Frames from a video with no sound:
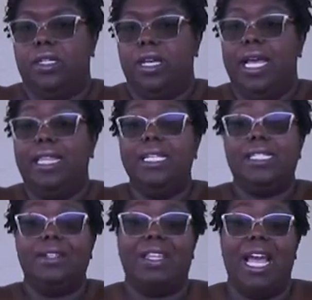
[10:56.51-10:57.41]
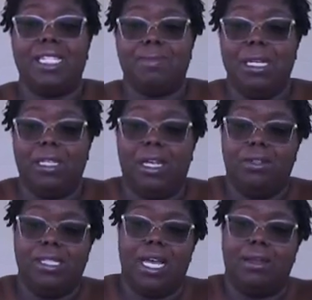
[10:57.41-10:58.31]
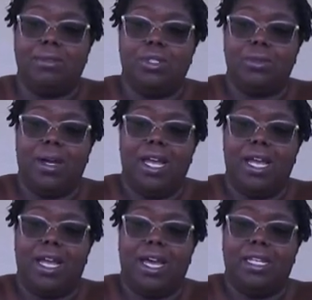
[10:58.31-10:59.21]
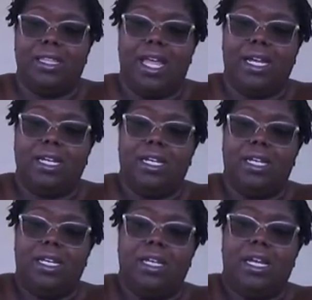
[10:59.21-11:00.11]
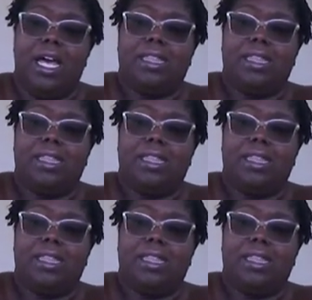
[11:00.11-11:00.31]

And this has lasted me a long time too. I had got it like, I